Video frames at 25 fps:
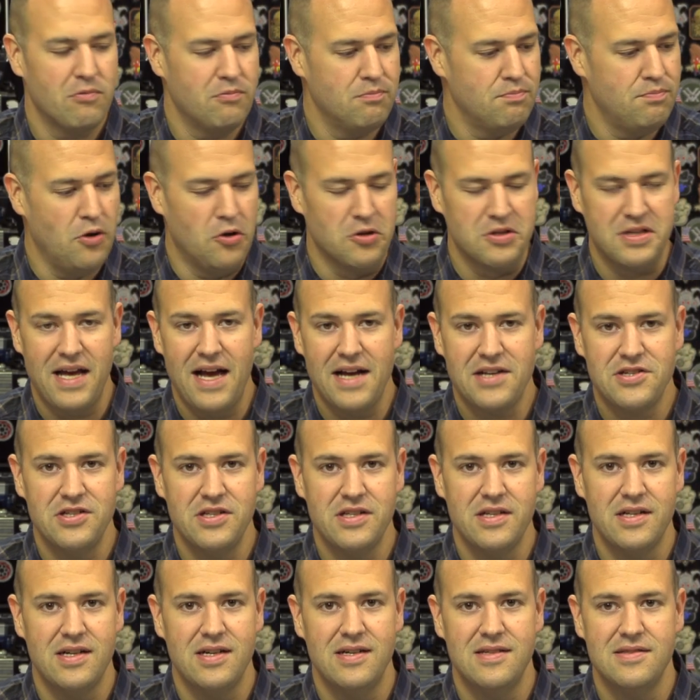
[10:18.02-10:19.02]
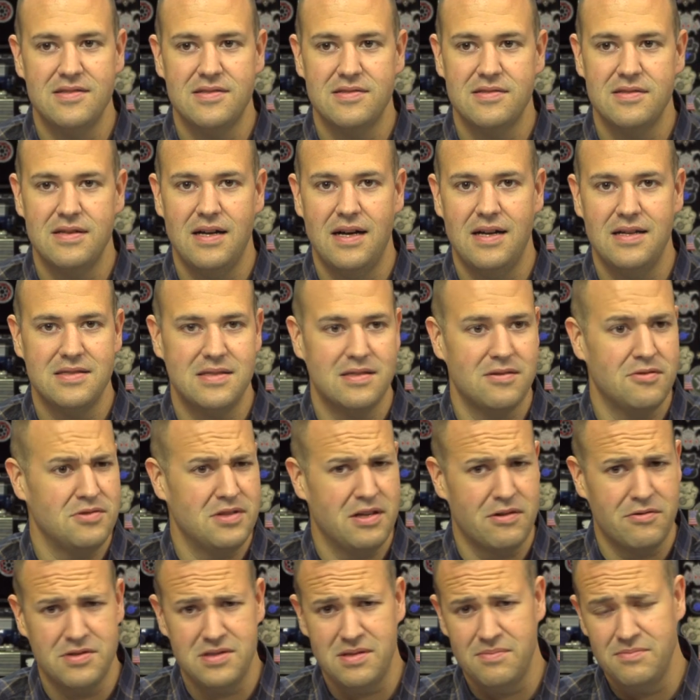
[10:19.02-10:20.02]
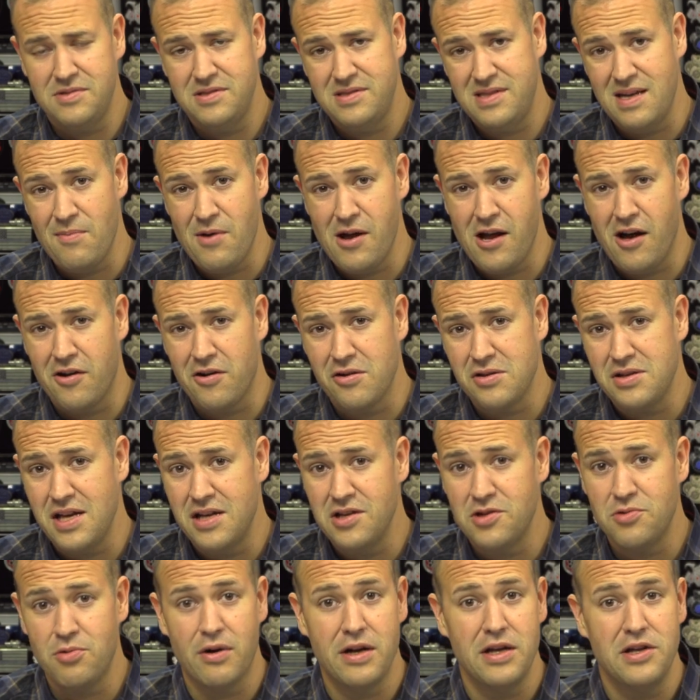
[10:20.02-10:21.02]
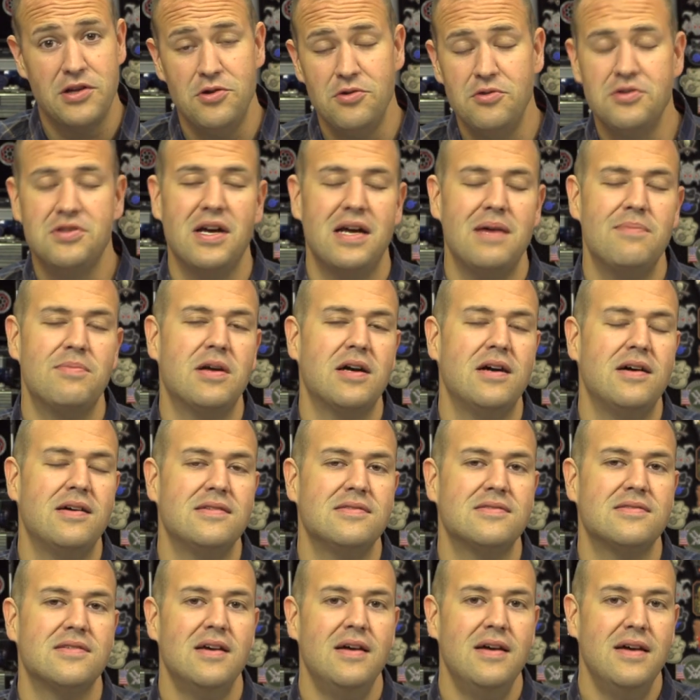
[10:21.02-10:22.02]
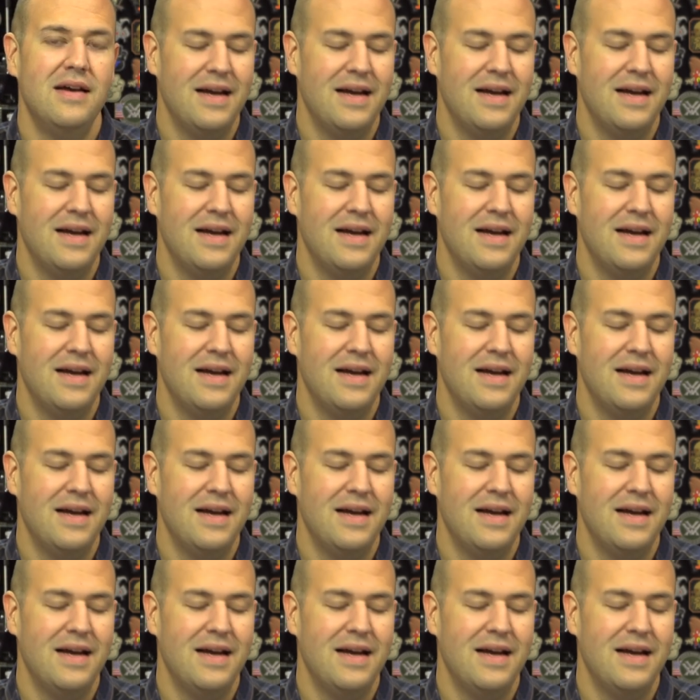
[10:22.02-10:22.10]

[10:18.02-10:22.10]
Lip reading: bolt action guns. So there were some semi-auto 1022 type guns.